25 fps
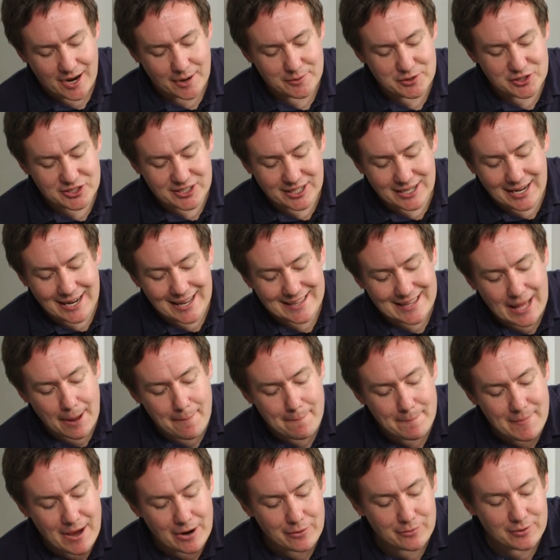I'm just going to let
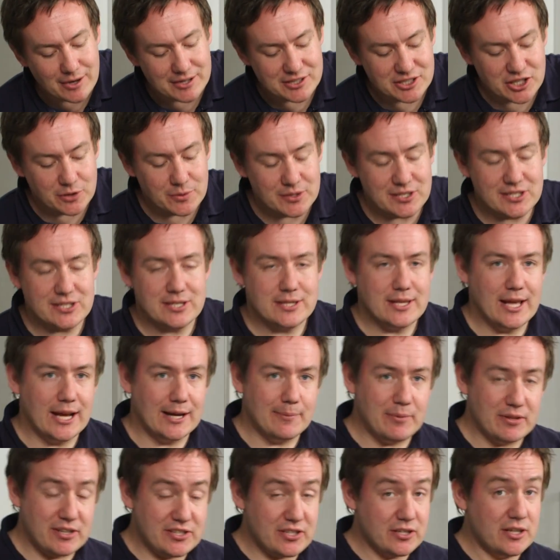that melt and do its
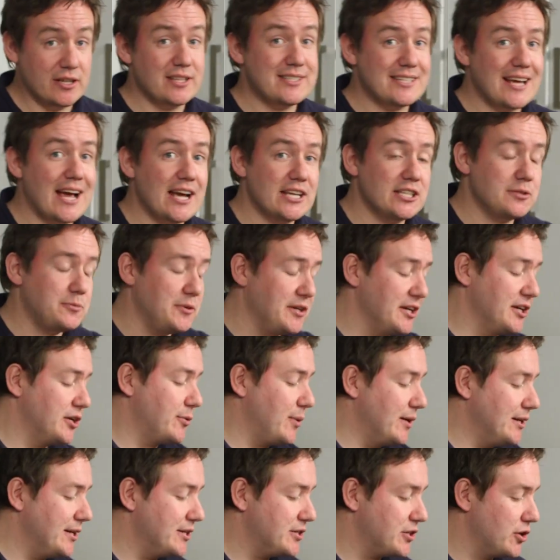thing, but there's another task we can
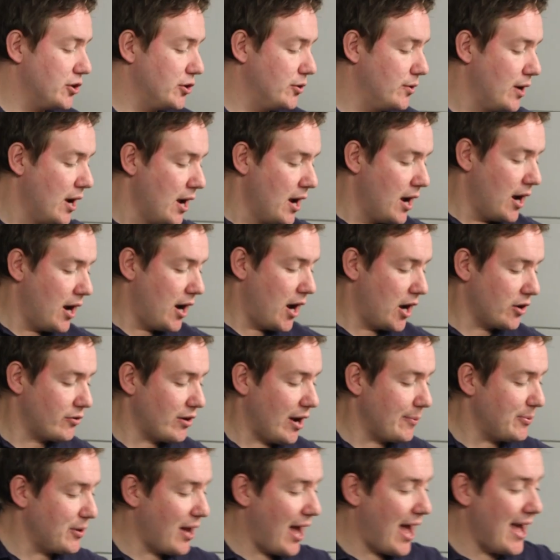quickly do.
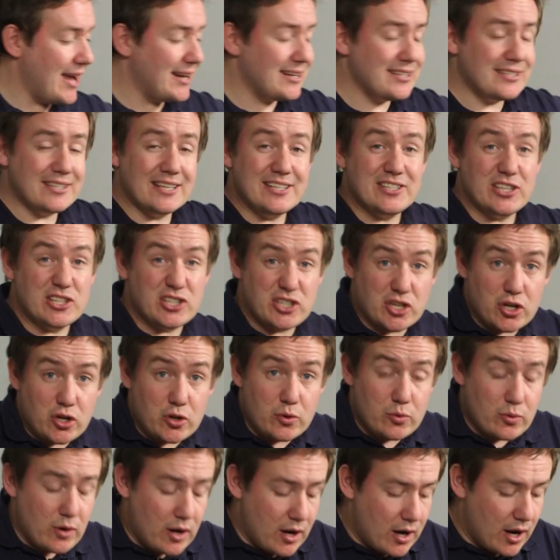Grab your eggs. These are
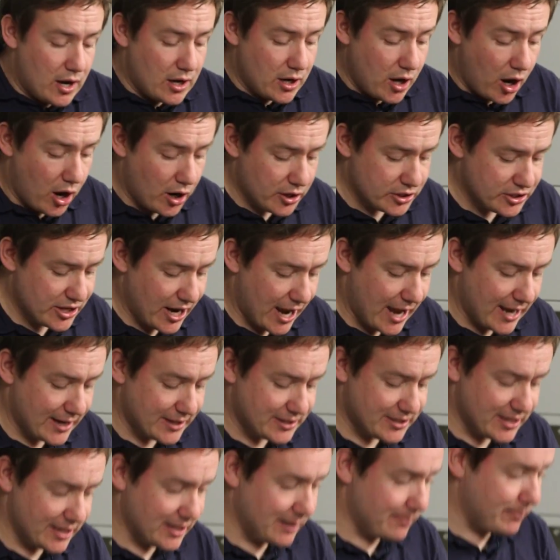two large
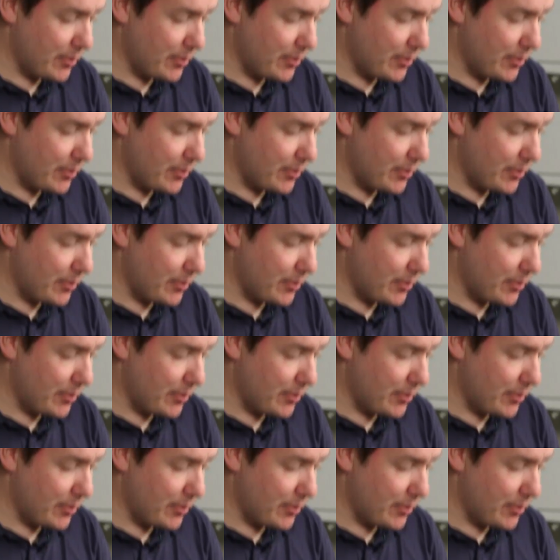eggs in a